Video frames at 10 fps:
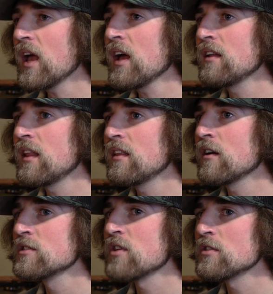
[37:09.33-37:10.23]
Yeah, and then
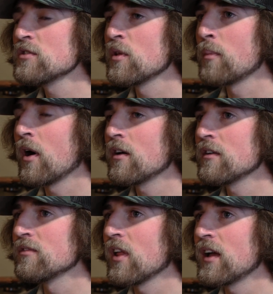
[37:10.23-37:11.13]
there's also the
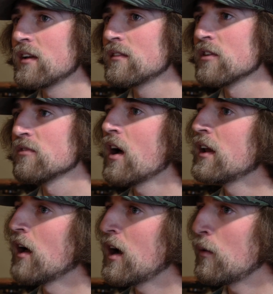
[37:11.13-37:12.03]
part of like
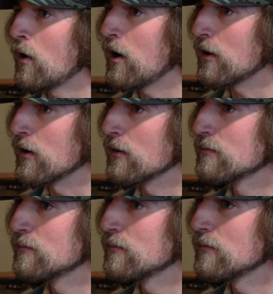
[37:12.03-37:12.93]
define high water.
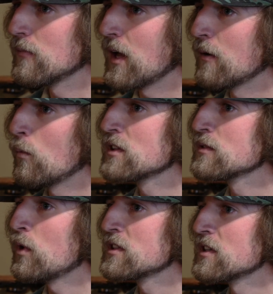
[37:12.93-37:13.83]
Yeah. Like
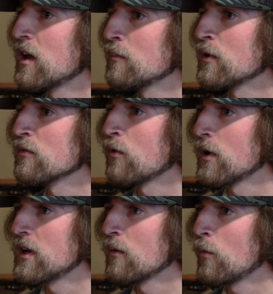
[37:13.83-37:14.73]
what's a number
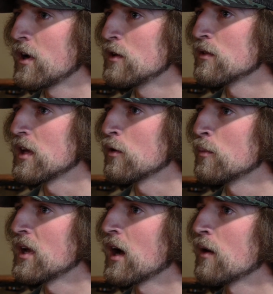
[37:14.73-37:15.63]
for you on what you think
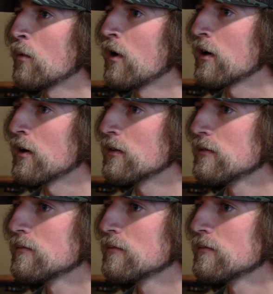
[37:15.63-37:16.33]
would be high water?